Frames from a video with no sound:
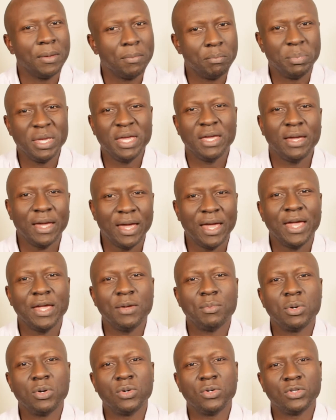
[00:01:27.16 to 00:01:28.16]
being
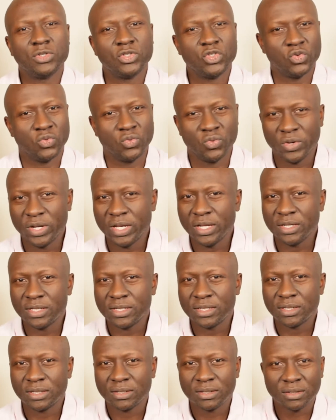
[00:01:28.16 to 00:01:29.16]
able to read
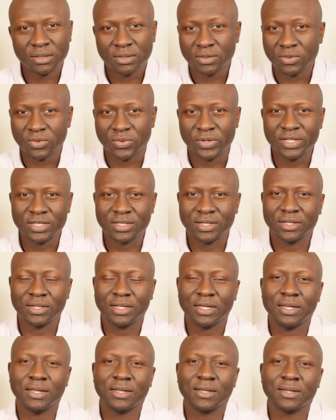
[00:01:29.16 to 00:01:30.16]

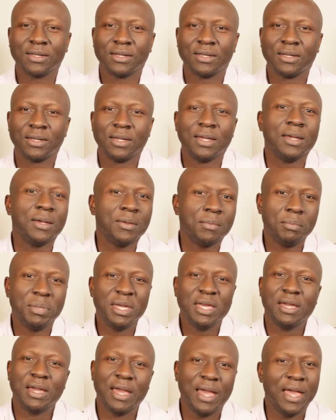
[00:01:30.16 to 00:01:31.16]
critically,
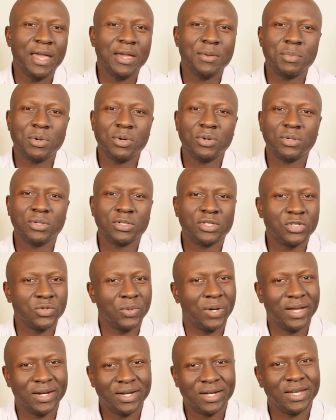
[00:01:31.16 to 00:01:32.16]
being able to
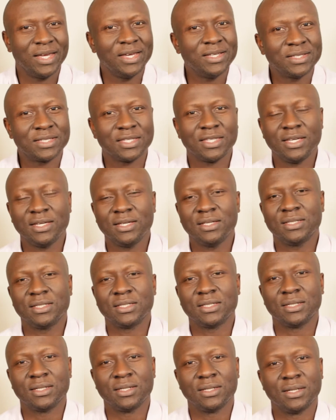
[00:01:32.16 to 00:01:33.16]
analyze
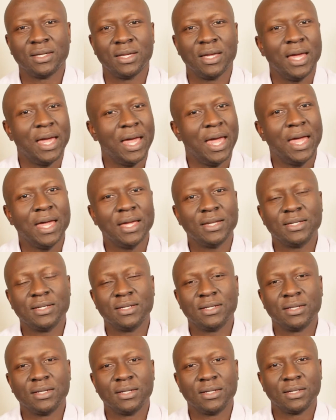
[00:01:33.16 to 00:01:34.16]
things, and
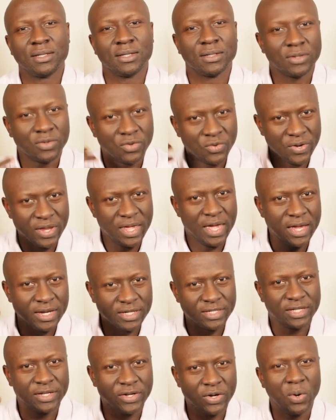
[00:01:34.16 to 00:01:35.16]

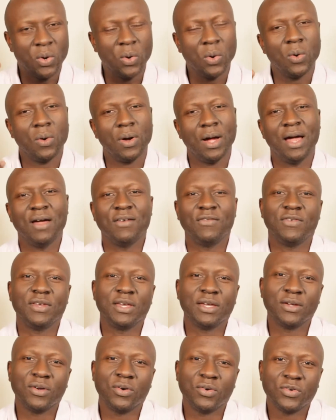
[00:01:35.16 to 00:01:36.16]
creating or
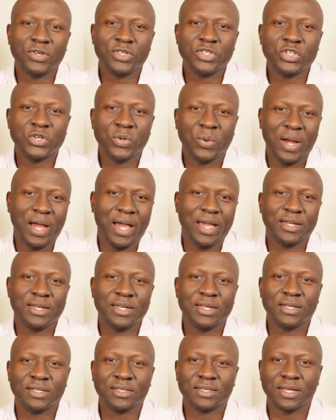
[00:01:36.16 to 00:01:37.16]
having original
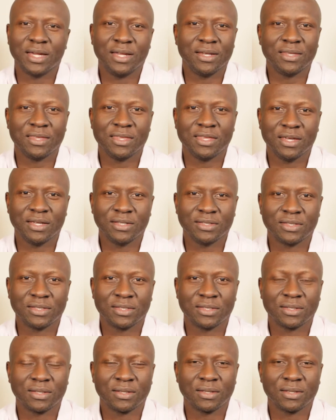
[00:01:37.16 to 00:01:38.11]
ideas and things.